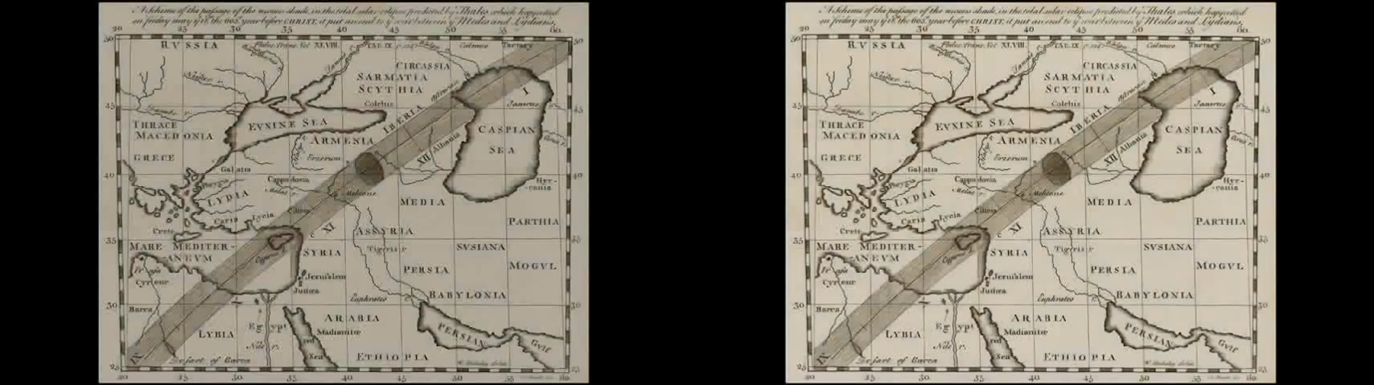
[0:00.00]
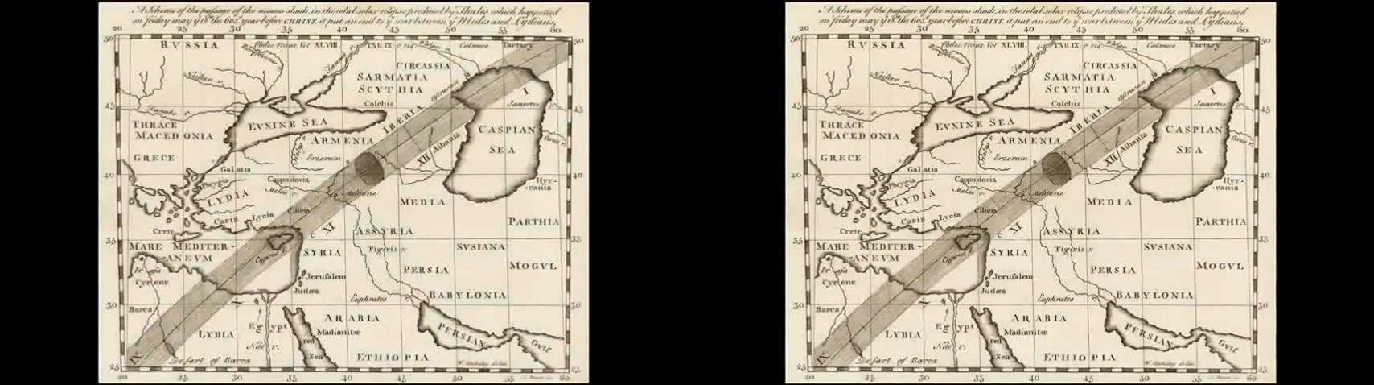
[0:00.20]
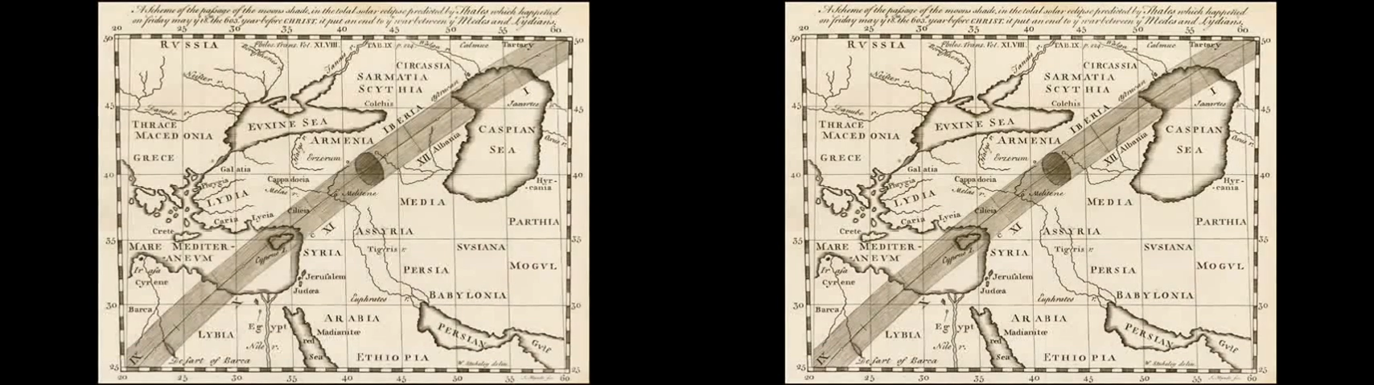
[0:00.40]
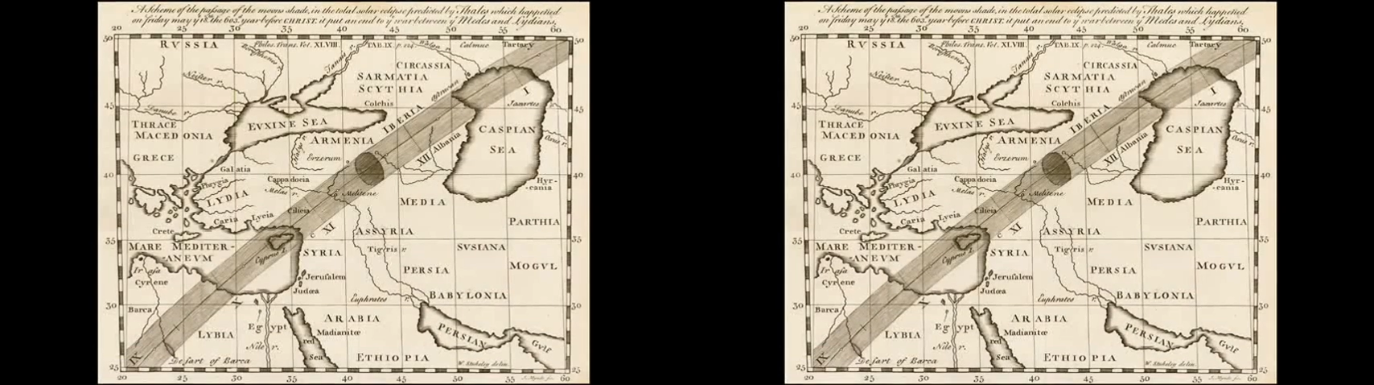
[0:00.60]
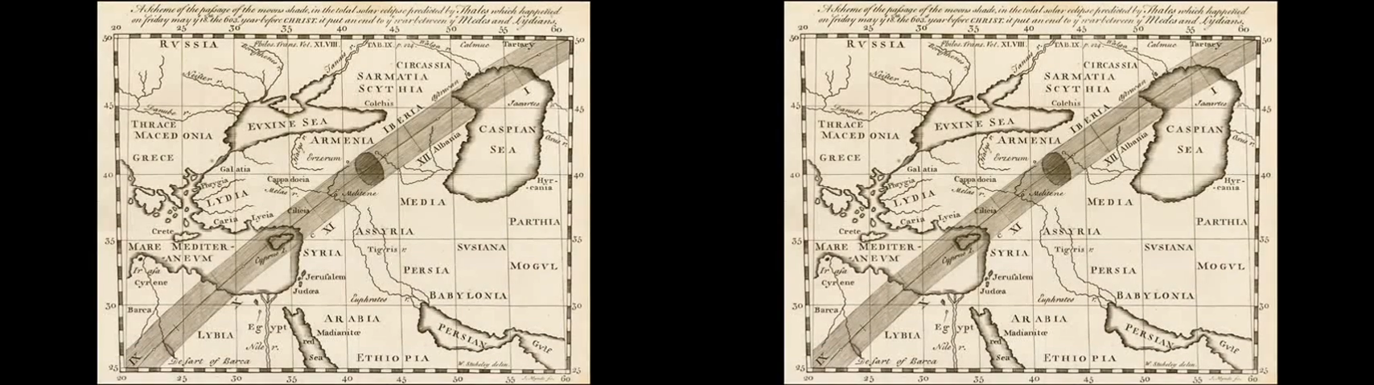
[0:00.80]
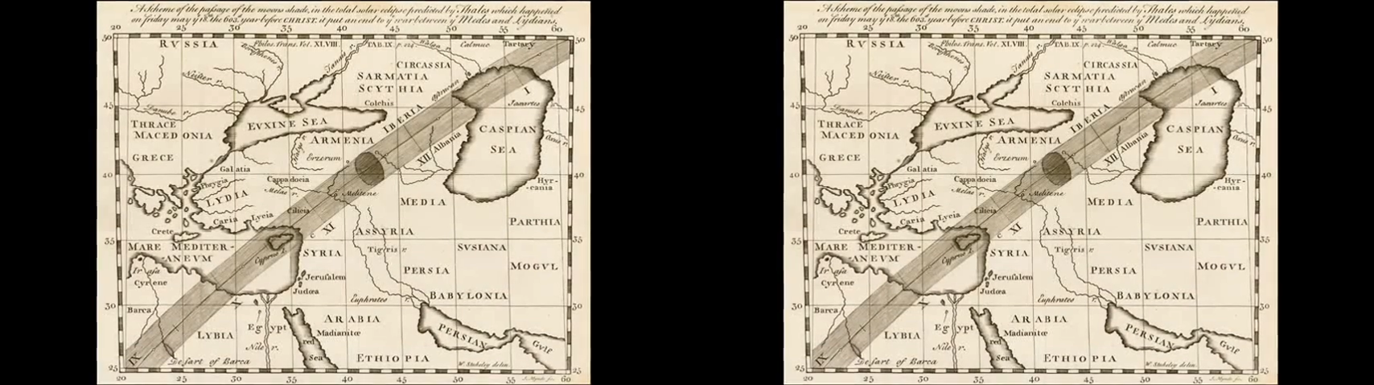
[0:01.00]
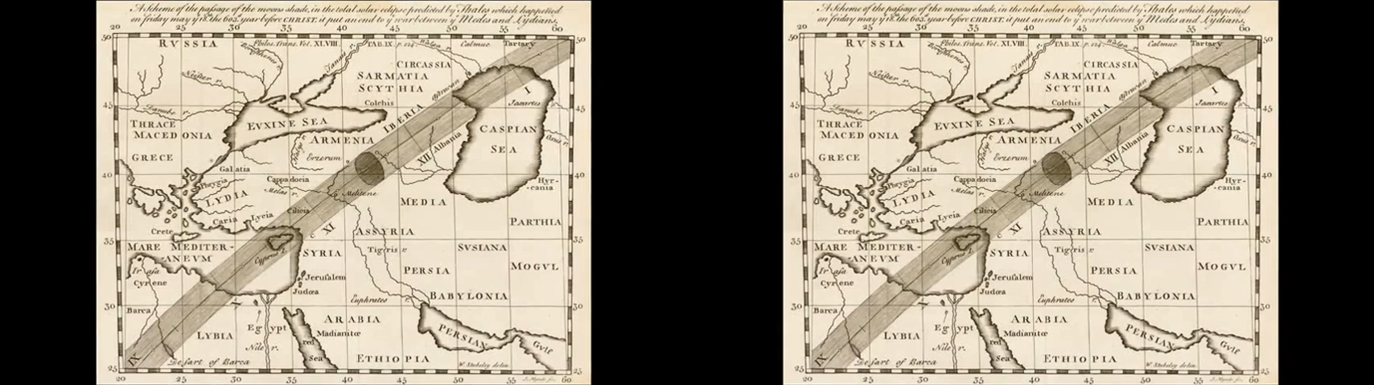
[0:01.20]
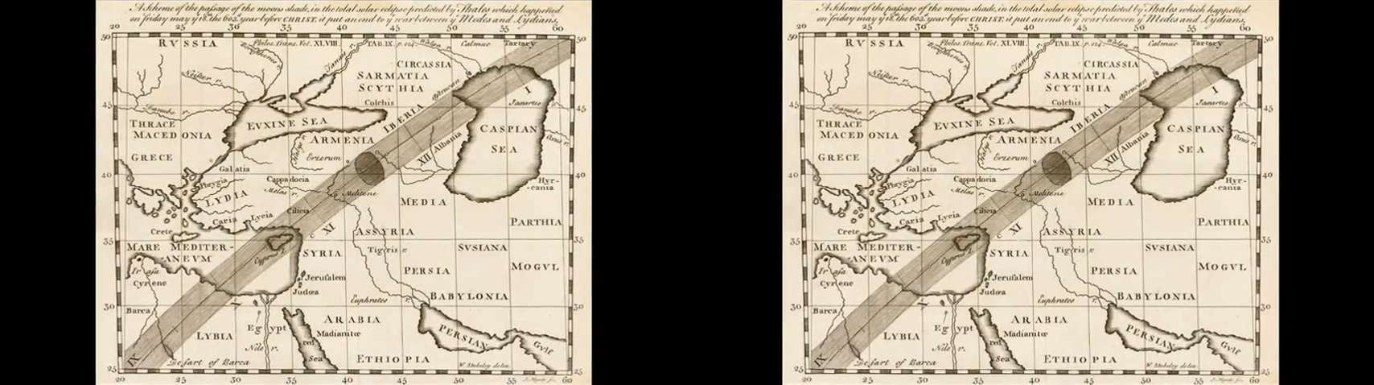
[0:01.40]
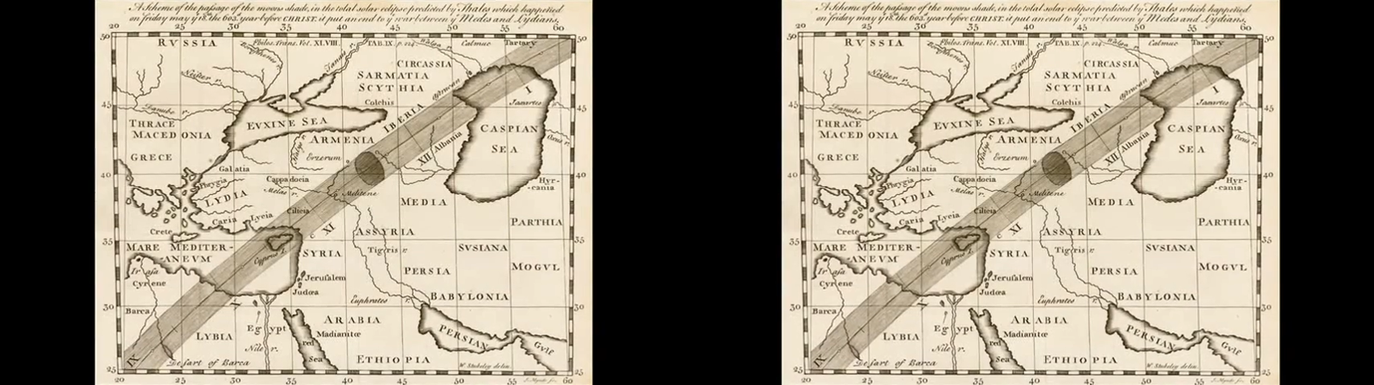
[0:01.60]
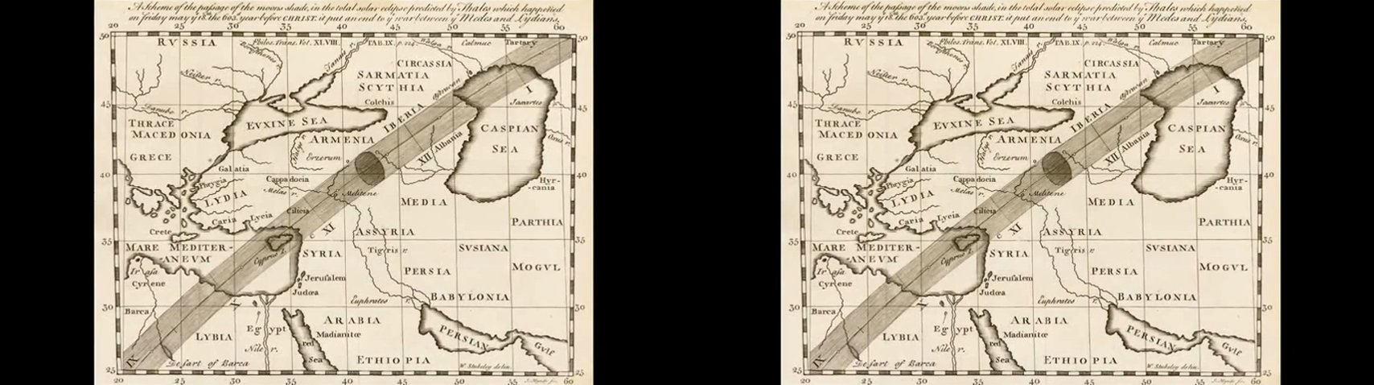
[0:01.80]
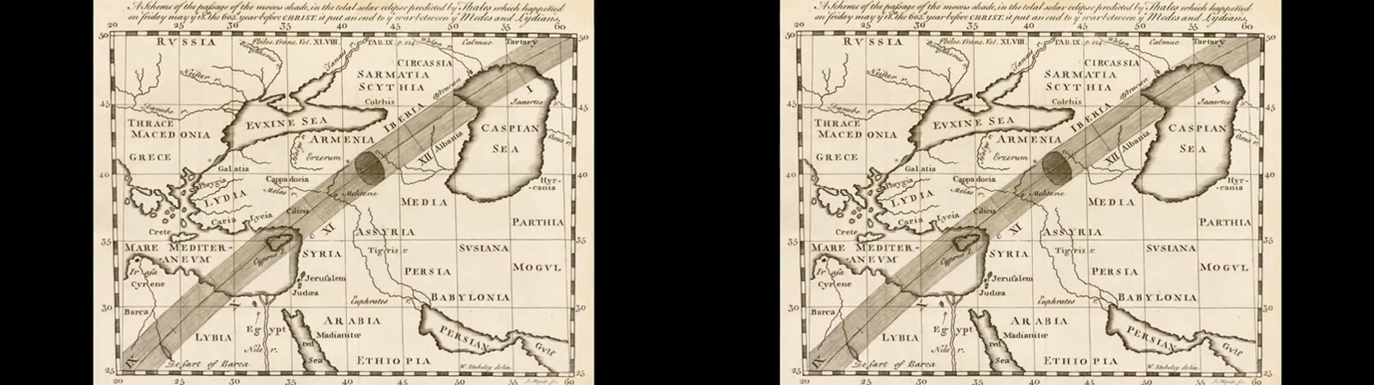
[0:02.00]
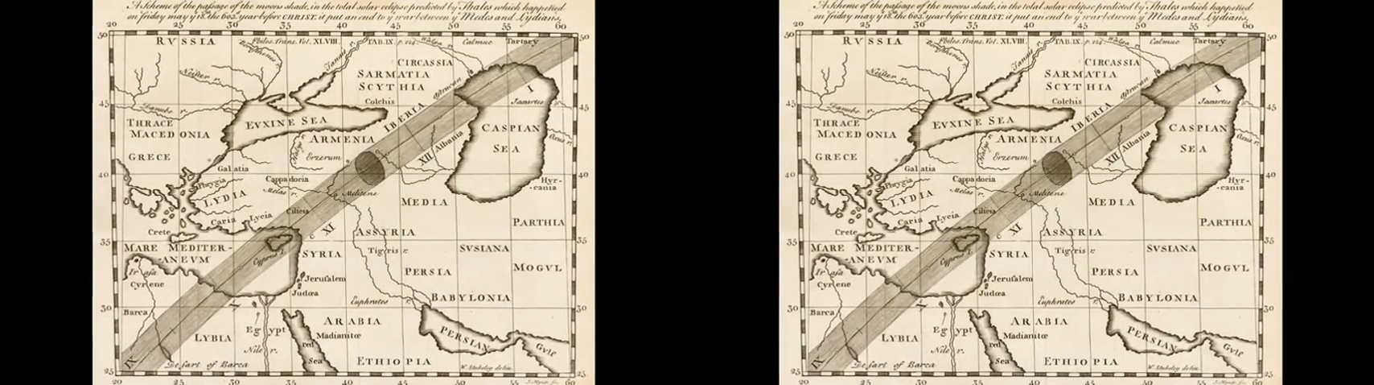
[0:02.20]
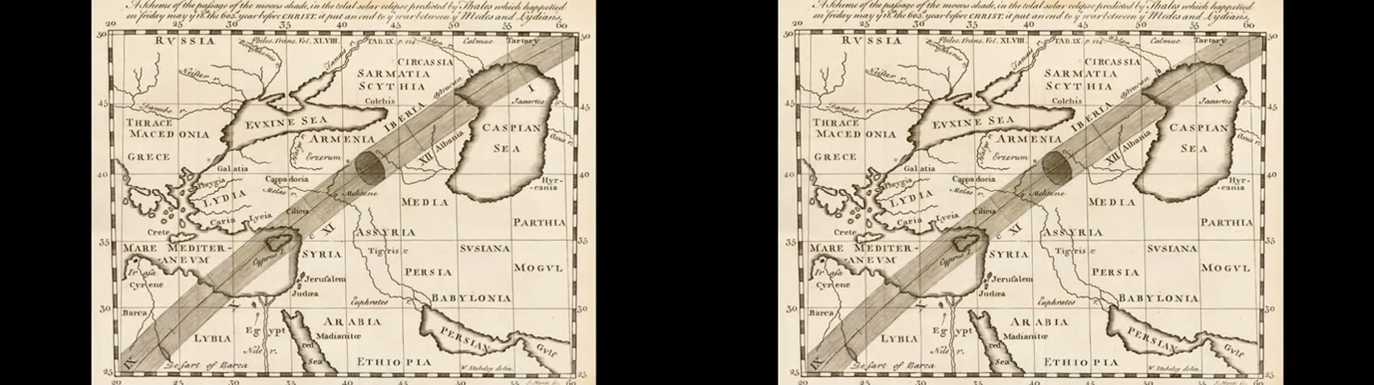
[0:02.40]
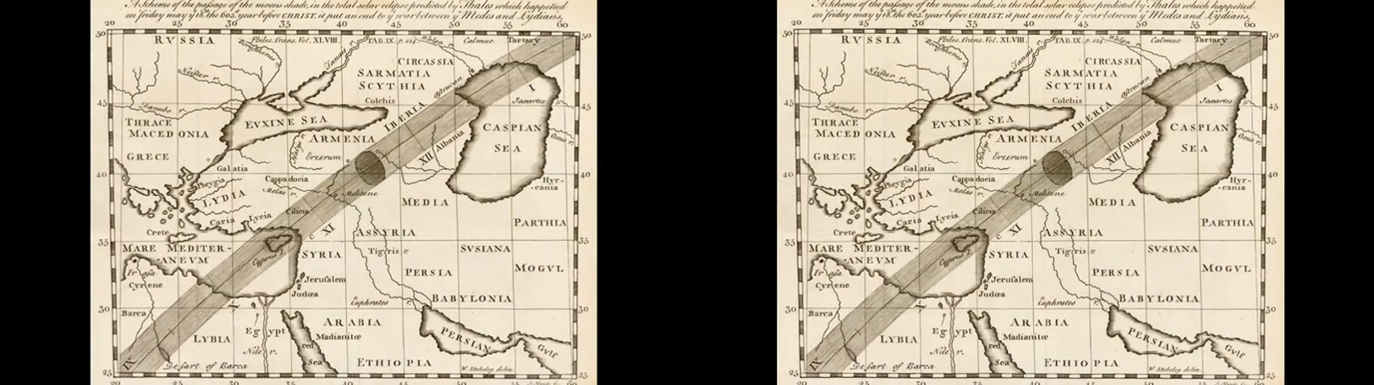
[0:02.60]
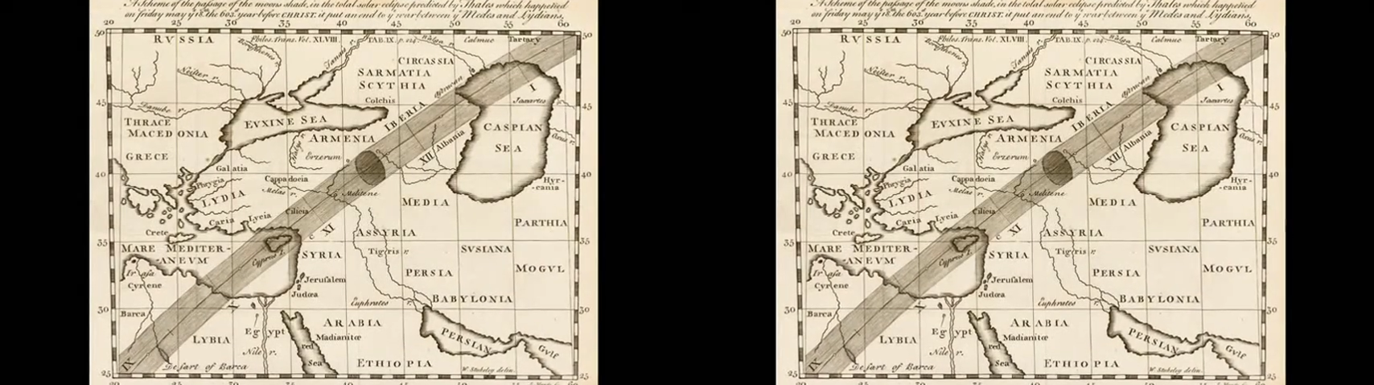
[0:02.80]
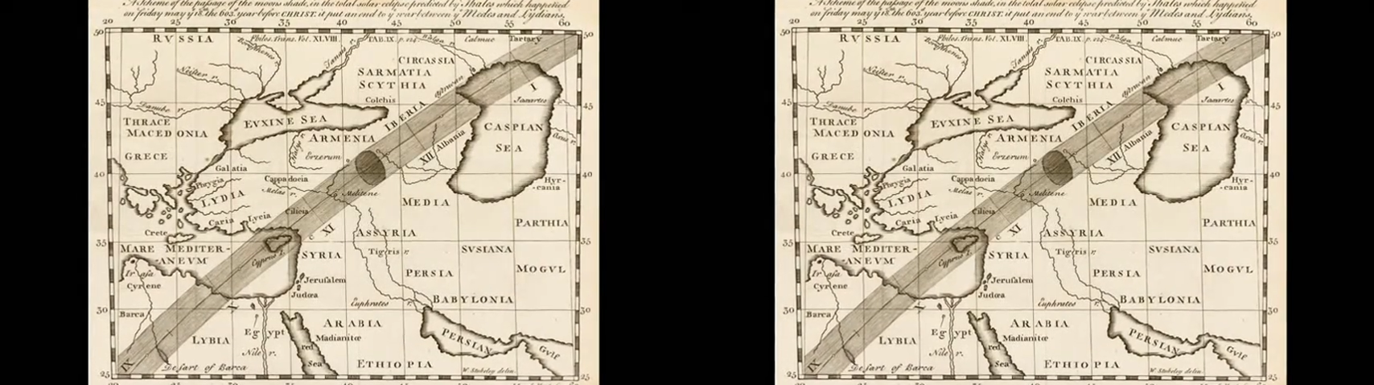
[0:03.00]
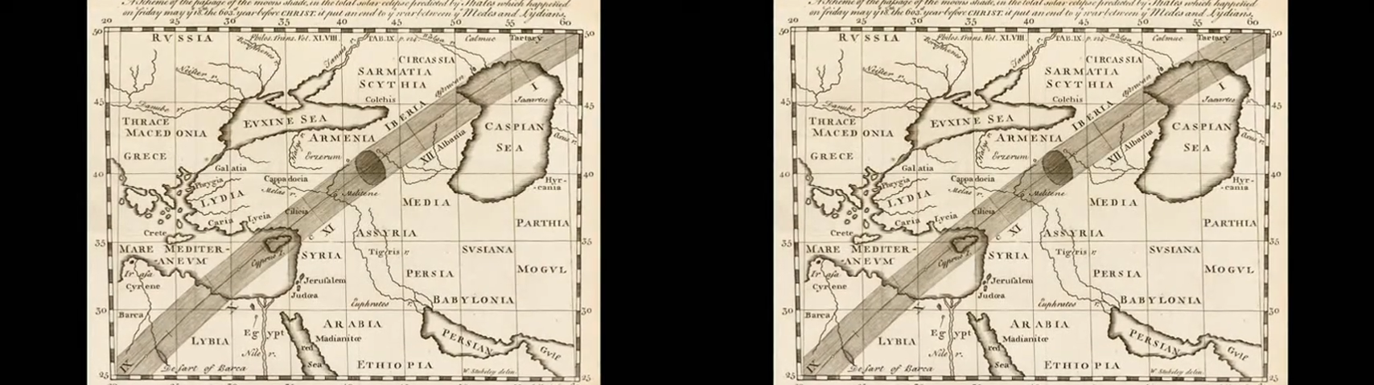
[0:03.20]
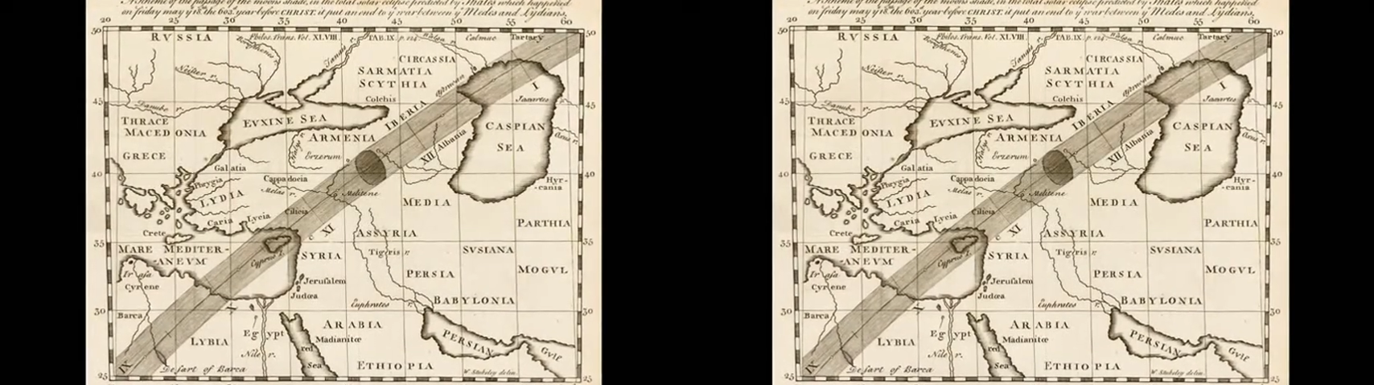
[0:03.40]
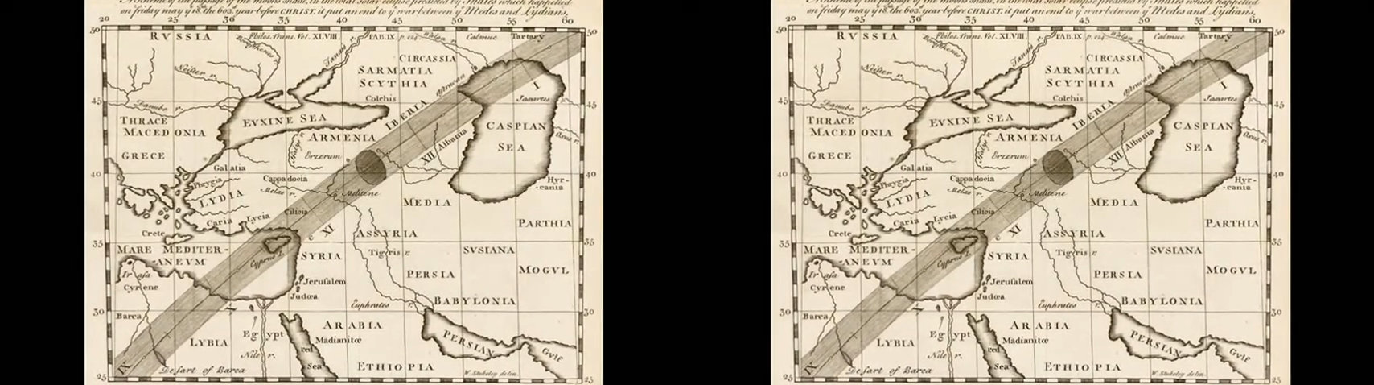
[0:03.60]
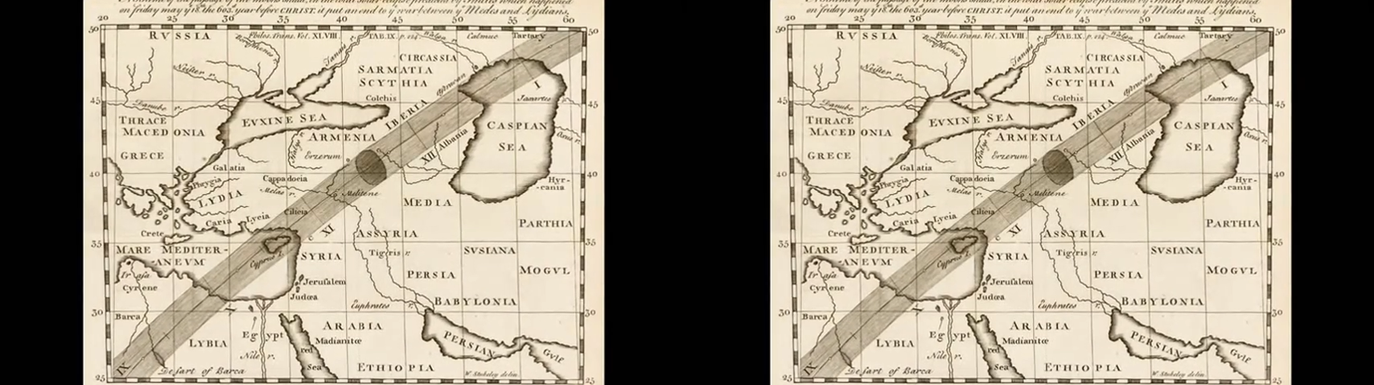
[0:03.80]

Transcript: No face is visible, so there are no lips to read.